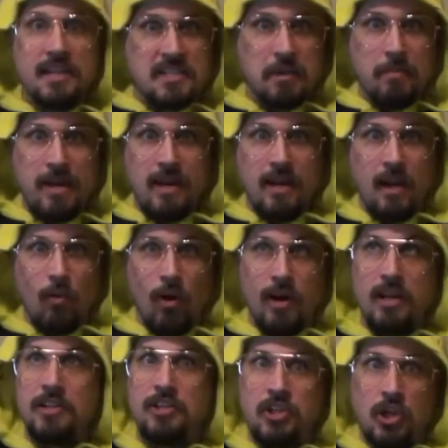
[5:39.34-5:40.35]
doesn't mean I
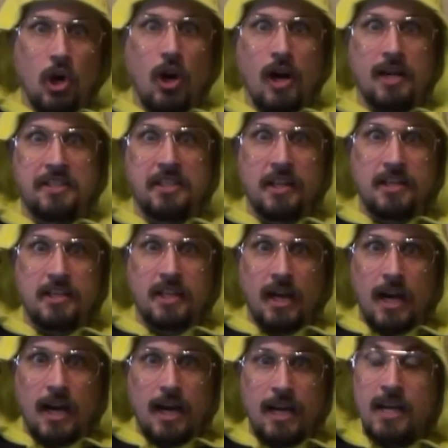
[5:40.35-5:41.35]
want a dog to
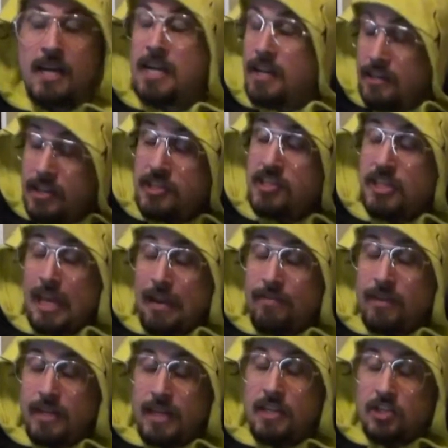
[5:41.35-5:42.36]
die. The
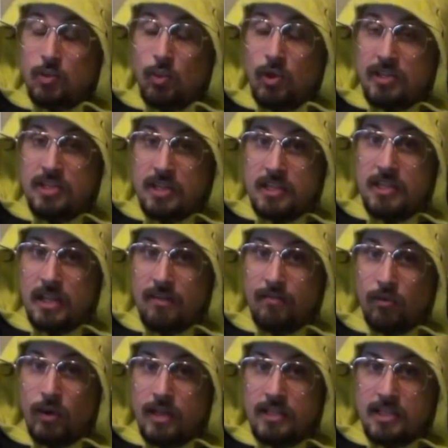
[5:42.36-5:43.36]
70s was a
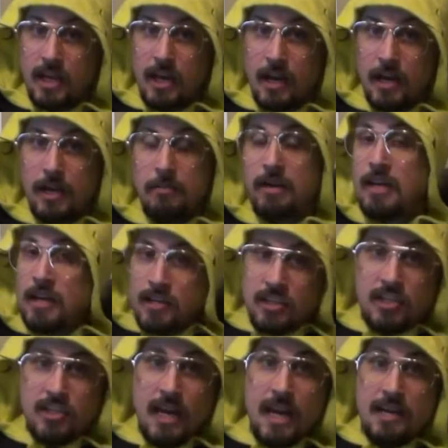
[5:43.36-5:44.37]
different time.
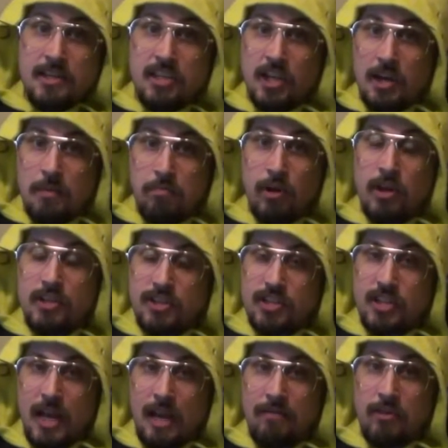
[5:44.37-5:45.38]
Santa put
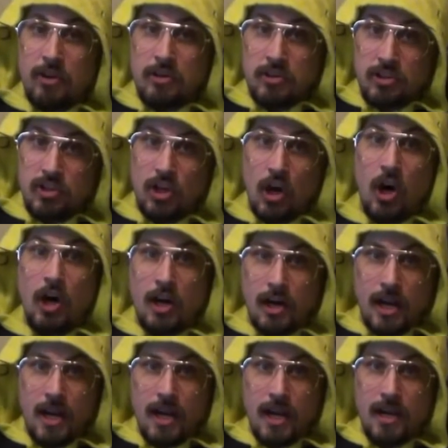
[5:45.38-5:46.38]
severed
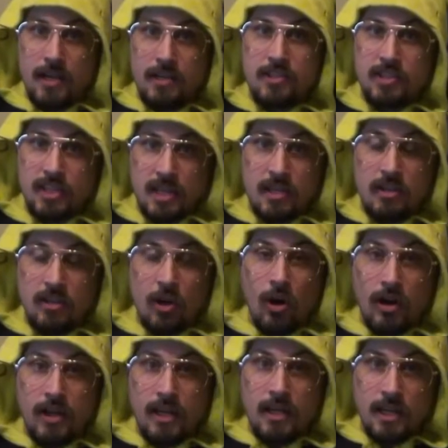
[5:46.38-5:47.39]
dog heads in
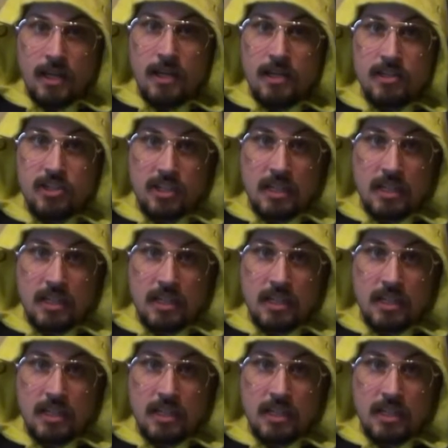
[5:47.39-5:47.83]
naughty kid